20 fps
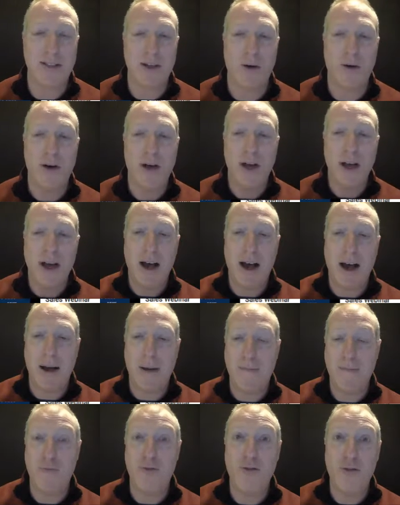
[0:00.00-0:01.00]
So
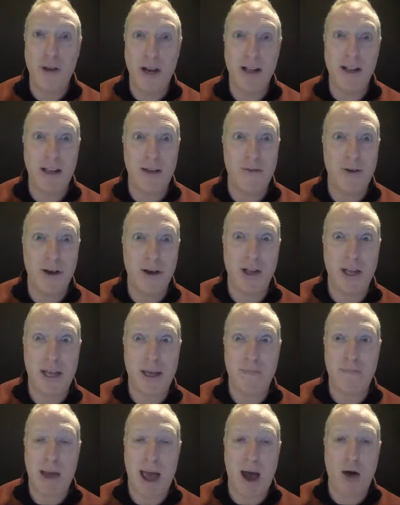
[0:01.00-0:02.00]
really,
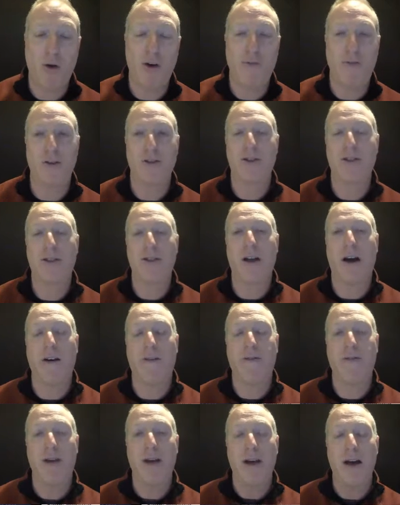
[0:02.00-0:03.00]
really powerful
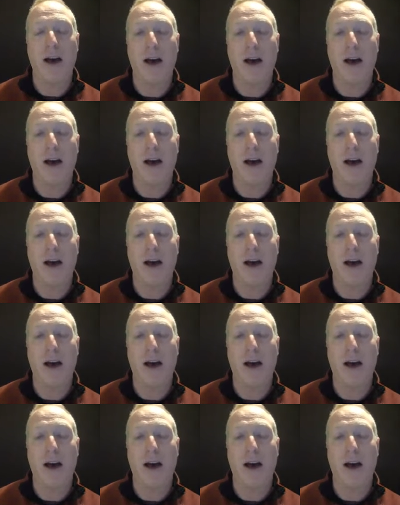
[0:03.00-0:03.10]
stuff,